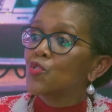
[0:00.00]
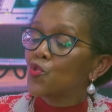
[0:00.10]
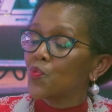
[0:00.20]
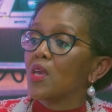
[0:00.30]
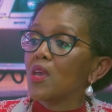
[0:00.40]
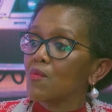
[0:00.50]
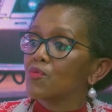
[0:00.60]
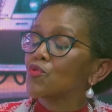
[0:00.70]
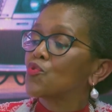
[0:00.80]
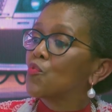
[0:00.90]
to be
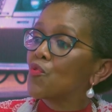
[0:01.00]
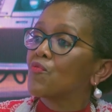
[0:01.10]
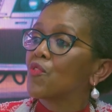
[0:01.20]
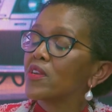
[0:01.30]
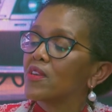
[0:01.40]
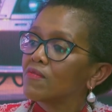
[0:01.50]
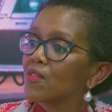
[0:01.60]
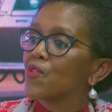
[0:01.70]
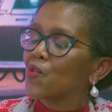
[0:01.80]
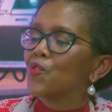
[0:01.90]
able to move on,
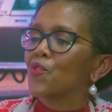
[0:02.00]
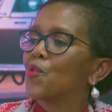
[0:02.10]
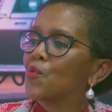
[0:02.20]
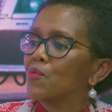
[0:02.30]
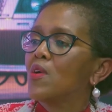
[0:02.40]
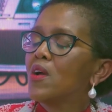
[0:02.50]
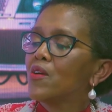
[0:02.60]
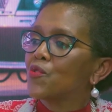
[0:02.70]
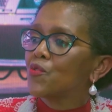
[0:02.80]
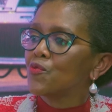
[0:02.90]
even though you know
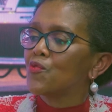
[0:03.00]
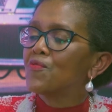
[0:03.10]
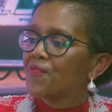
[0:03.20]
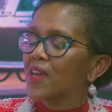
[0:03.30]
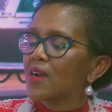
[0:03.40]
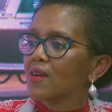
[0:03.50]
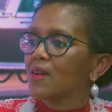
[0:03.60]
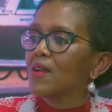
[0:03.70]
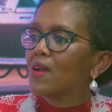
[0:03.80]
you feel,